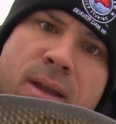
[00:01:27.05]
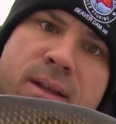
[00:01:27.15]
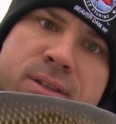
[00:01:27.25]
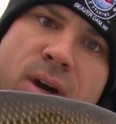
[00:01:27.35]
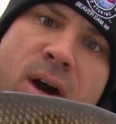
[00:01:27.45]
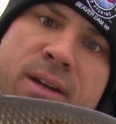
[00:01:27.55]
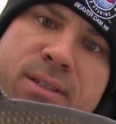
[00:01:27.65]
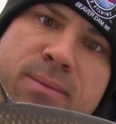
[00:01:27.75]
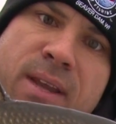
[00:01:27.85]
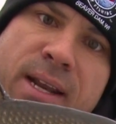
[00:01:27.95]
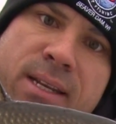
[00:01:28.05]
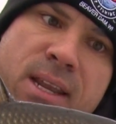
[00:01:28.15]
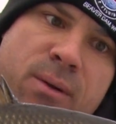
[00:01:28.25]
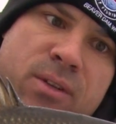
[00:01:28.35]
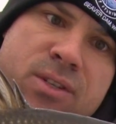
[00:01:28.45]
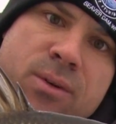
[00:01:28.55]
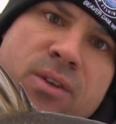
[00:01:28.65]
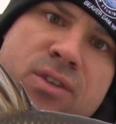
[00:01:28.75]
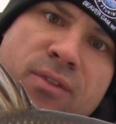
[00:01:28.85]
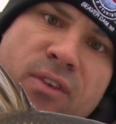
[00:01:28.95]
It's an awesome technique once you,
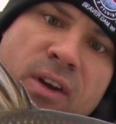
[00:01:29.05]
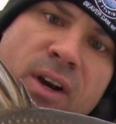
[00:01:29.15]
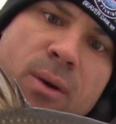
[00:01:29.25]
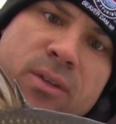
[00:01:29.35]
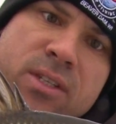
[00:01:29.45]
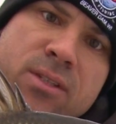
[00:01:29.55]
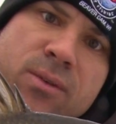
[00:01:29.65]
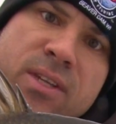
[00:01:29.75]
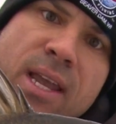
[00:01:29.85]
once you figure out what these, what's,